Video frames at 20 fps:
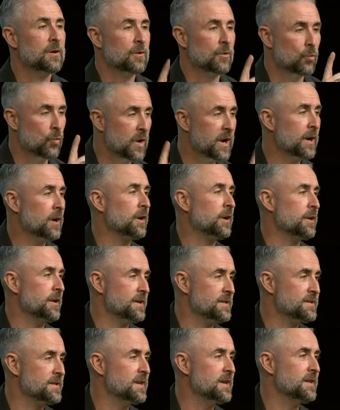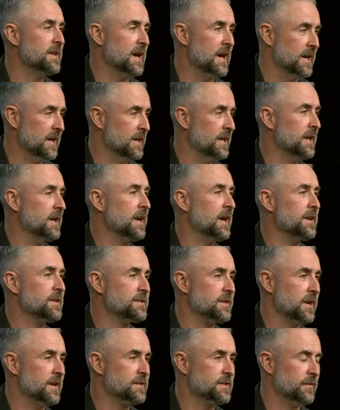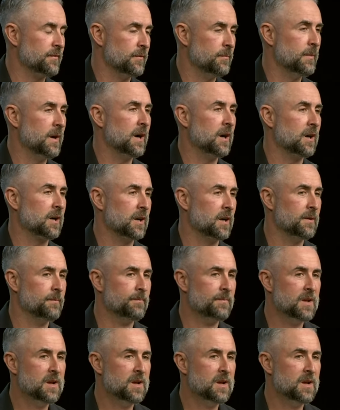We are going to see that in the United States of America